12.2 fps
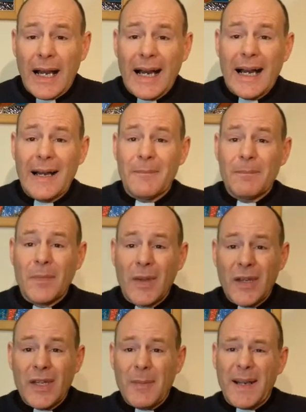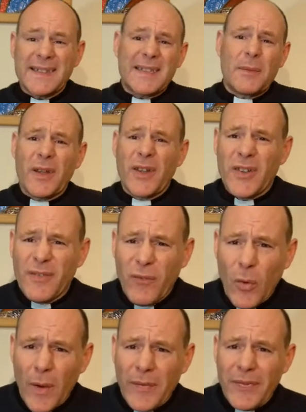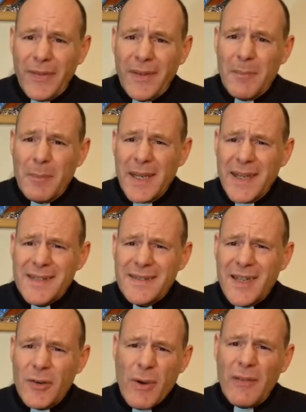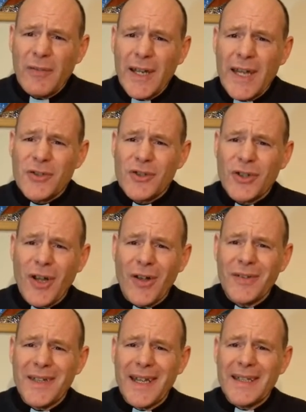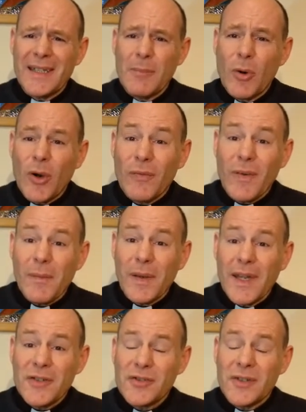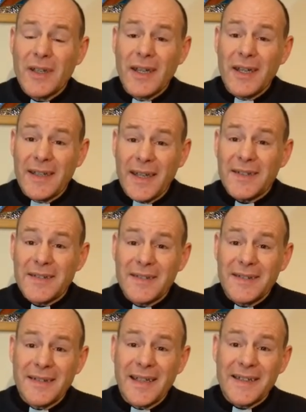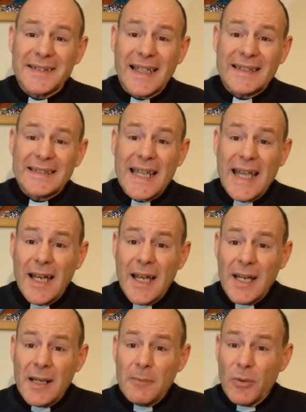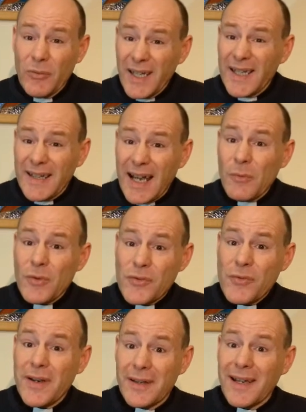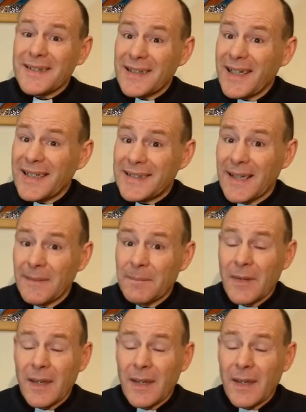You might say, well, there's a fourth bit, isn't there? Revelation on the end, the book of Revelation. Yes, that's there. But really that was written as a letter,